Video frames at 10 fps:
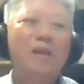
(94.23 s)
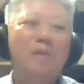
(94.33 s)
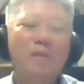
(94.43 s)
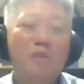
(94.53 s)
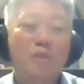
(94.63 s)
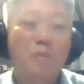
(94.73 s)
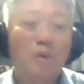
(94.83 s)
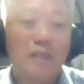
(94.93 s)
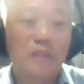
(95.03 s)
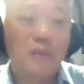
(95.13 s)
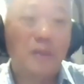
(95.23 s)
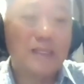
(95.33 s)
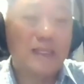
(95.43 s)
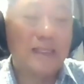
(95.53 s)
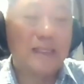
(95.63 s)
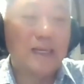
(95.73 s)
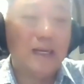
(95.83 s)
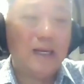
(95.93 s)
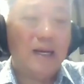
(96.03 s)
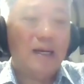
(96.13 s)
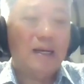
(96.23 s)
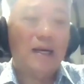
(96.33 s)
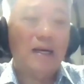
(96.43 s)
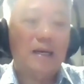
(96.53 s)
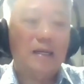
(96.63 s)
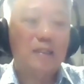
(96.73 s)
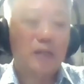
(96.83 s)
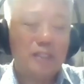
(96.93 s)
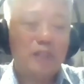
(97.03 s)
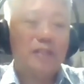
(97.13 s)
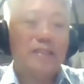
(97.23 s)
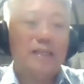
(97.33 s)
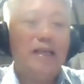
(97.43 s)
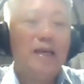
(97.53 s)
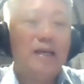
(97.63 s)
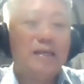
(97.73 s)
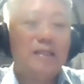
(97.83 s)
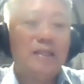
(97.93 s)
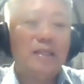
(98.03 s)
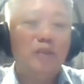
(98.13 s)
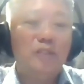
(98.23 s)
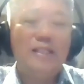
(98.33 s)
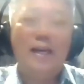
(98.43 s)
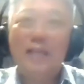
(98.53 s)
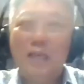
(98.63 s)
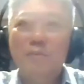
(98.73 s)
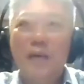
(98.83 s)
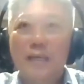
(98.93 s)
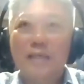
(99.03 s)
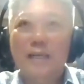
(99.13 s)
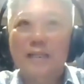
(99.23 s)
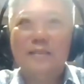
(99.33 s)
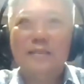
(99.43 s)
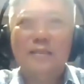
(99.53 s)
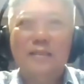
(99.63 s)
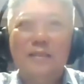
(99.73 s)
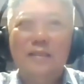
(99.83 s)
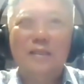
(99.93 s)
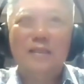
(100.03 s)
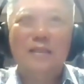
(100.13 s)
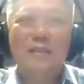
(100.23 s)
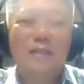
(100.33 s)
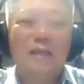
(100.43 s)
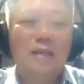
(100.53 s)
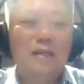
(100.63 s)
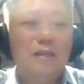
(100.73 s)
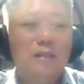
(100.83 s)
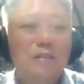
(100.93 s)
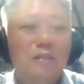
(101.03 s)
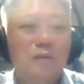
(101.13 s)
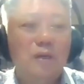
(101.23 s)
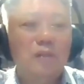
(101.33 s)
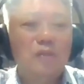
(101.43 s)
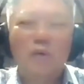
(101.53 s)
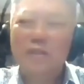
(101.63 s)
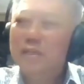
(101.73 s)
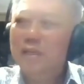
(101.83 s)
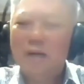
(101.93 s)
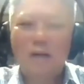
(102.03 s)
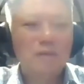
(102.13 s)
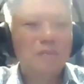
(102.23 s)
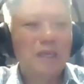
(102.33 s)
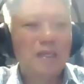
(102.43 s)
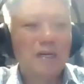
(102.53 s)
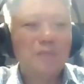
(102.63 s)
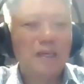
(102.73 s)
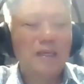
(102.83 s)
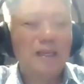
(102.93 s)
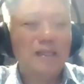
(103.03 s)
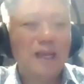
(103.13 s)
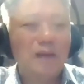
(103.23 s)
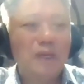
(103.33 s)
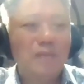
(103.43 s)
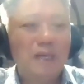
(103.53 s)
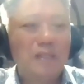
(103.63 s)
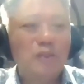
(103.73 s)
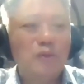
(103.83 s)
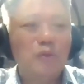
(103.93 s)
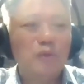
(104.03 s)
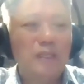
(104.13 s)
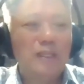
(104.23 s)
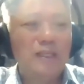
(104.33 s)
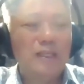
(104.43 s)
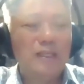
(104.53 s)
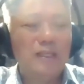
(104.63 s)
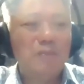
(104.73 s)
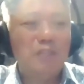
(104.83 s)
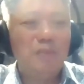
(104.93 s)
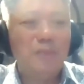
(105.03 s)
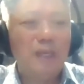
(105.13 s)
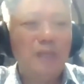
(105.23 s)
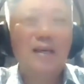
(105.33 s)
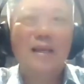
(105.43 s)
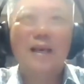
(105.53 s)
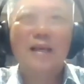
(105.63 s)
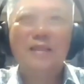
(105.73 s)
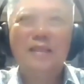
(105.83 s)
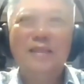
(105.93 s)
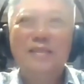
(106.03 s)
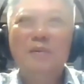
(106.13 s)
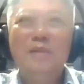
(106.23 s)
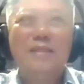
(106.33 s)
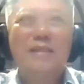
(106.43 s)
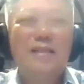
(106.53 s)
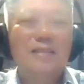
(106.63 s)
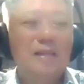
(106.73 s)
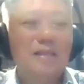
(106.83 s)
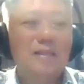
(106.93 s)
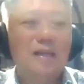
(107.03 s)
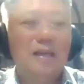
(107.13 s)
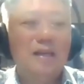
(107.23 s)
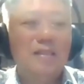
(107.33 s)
yeah, about more than three months later, uh, 2020, the UTI came back again. Okay, so I was wondering how come can come back again? Then I went back to the same GP, and this time he says uh,